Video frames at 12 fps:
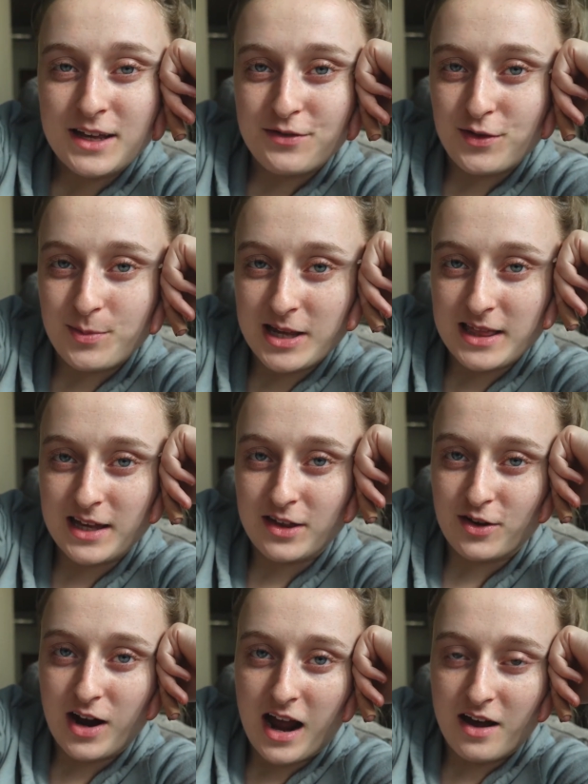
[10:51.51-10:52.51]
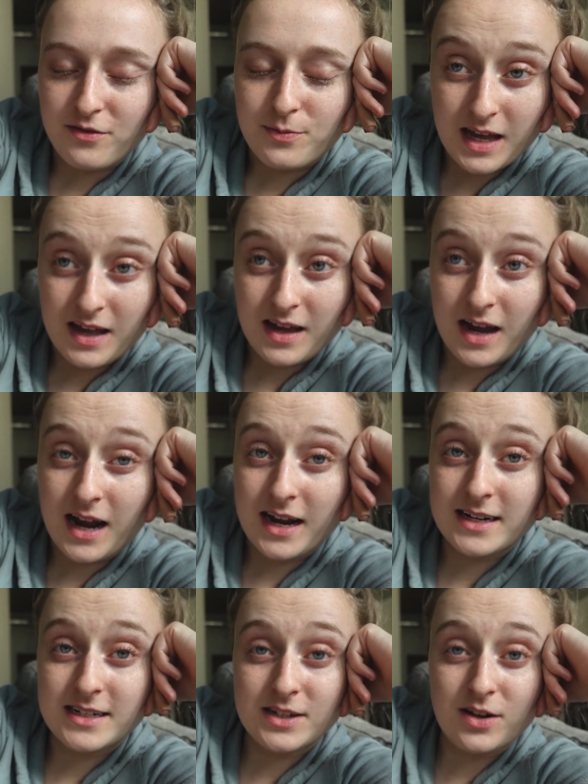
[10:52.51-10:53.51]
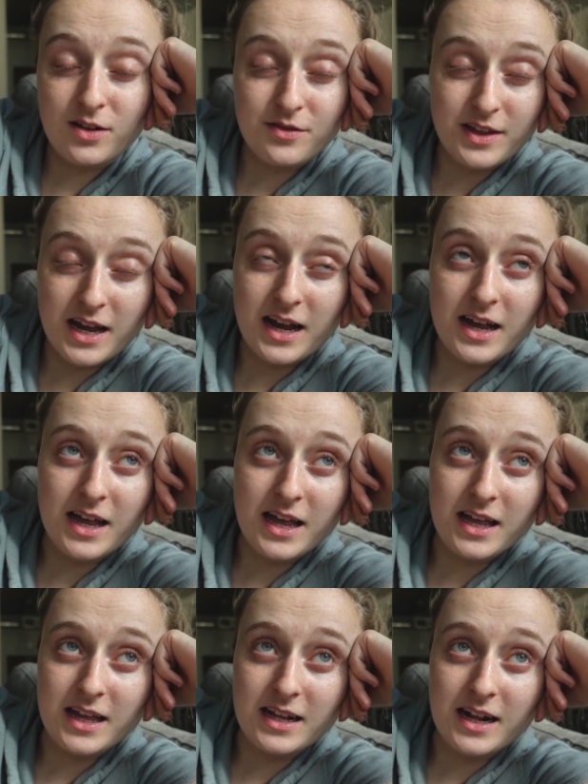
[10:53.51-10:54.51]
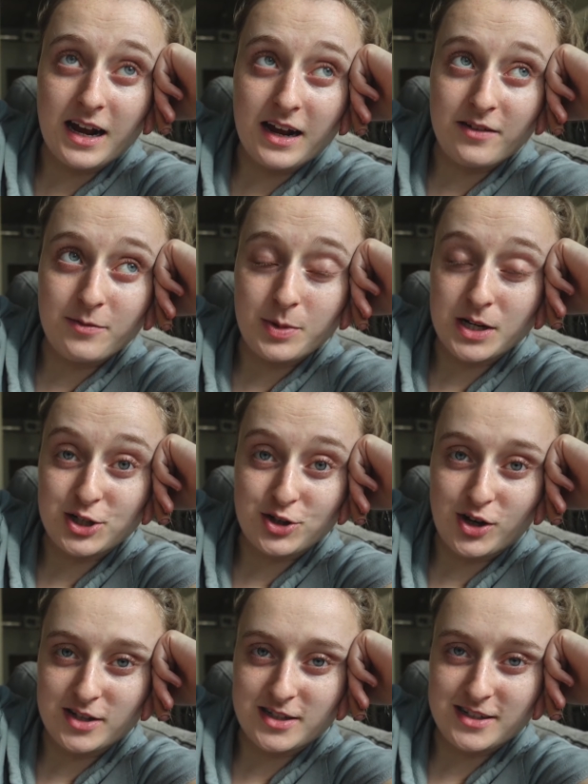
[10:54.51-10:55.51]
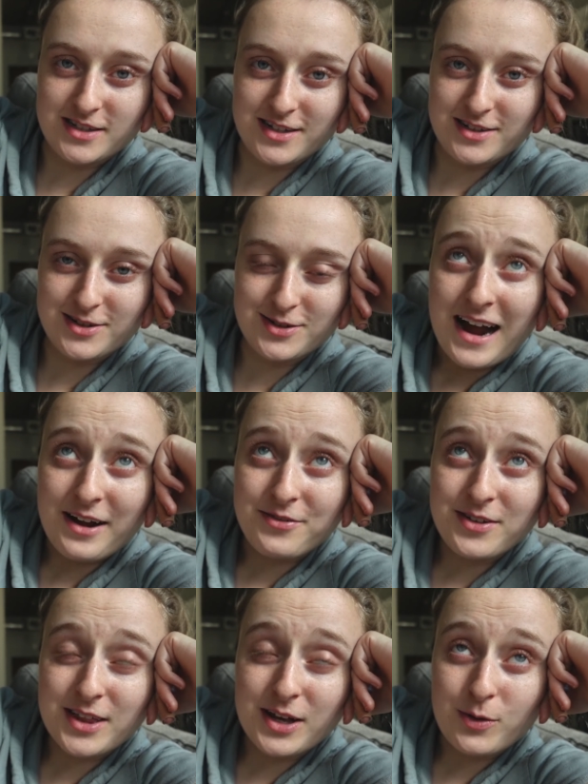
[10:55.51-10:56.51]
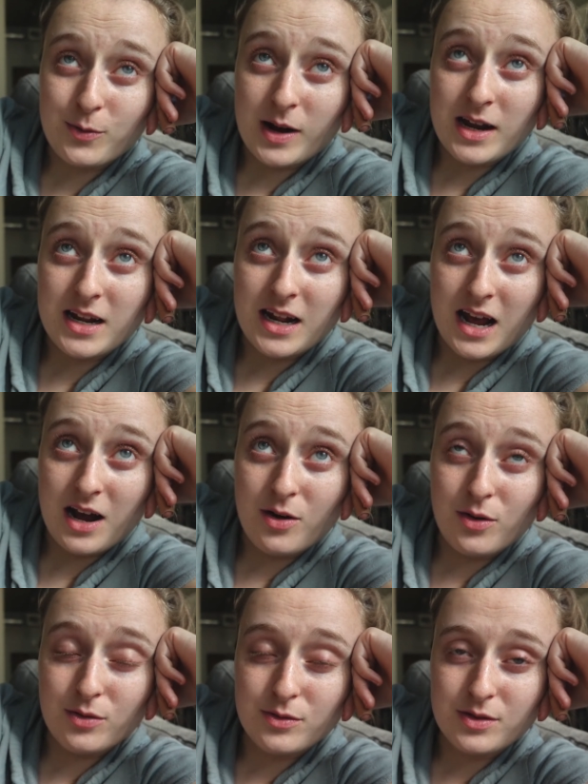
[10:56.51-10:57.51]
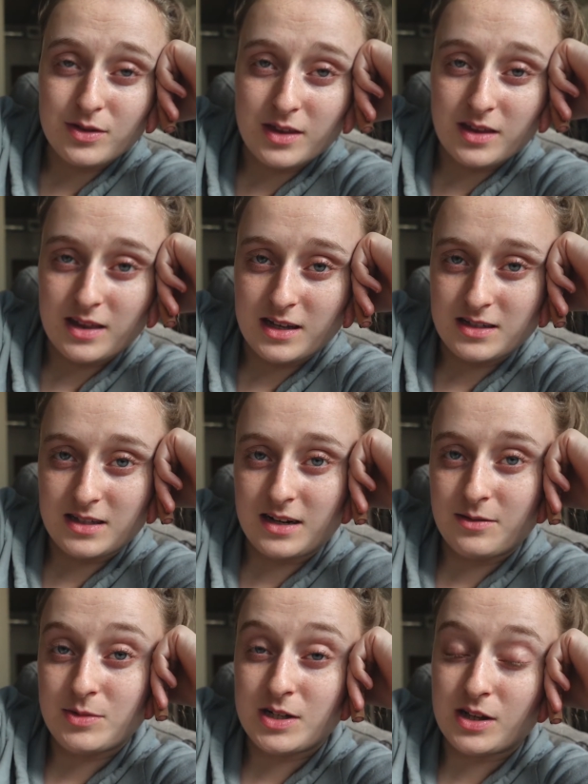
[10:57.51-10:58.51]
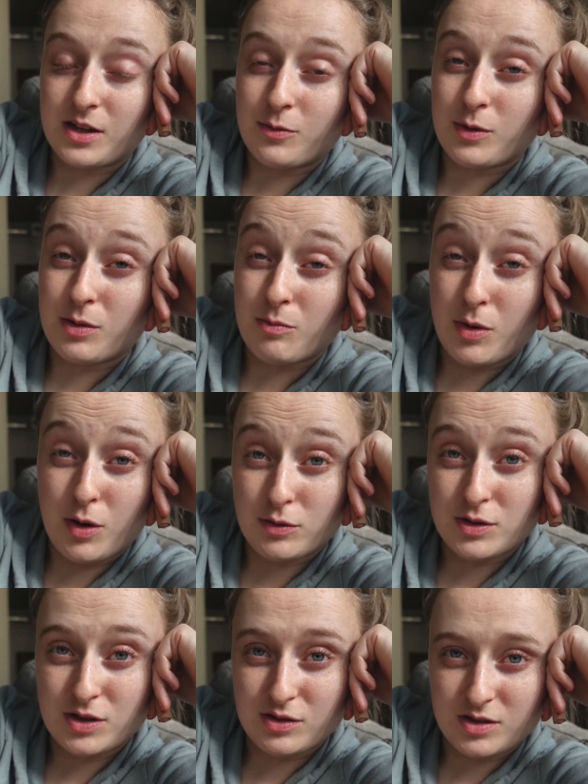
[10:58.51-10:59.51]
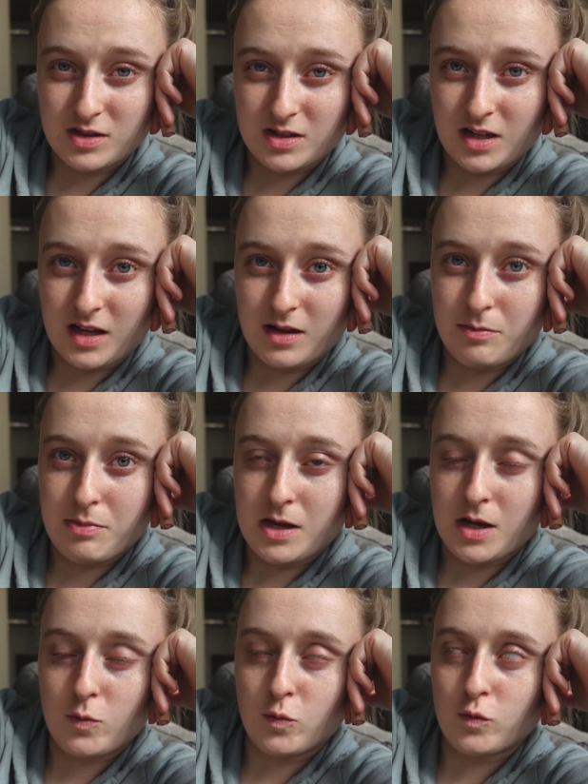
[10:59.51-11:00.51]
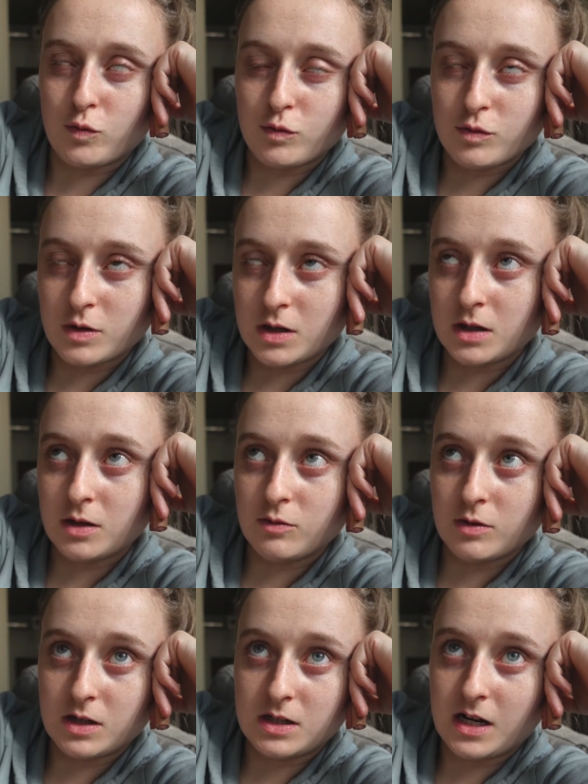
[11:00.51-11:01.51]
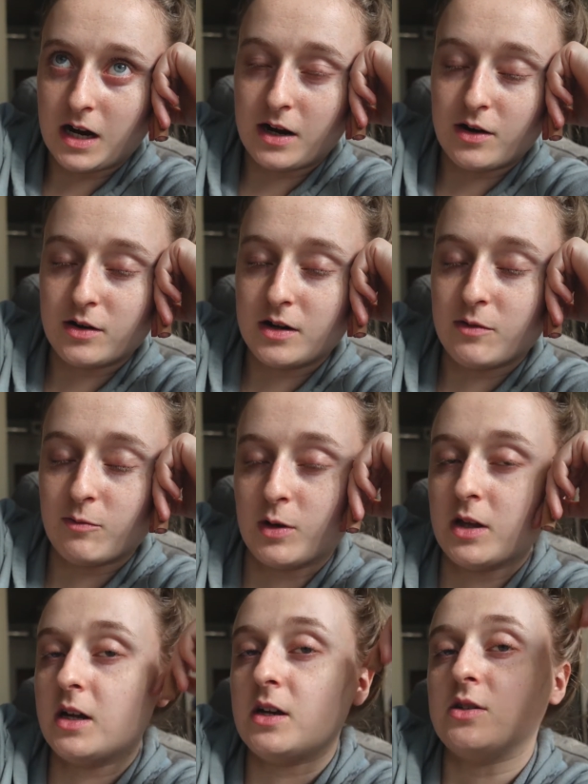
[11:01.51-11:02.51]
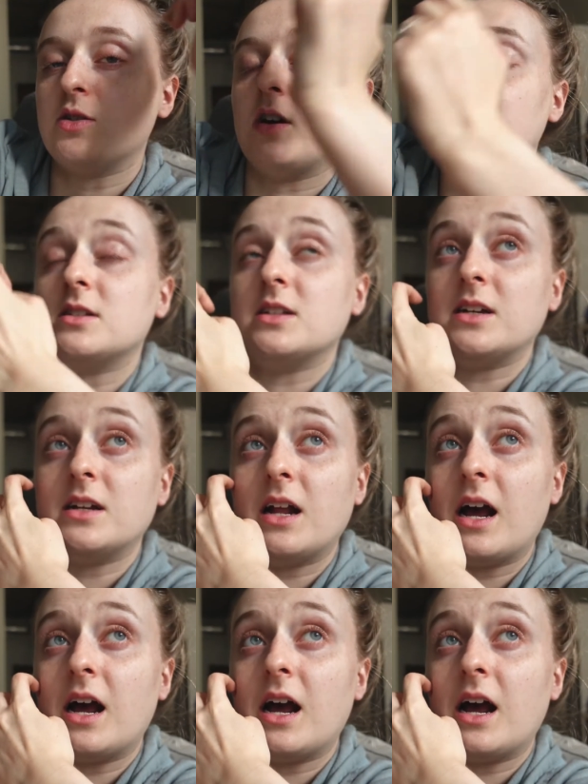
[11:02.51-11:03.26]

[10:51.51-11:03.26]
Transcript: Kiffer made the other half. Yeah, I did all of that and I've been exhausted since. I feel like right now the things that I'm dealing with most are just like being really, really tired and really exhausted.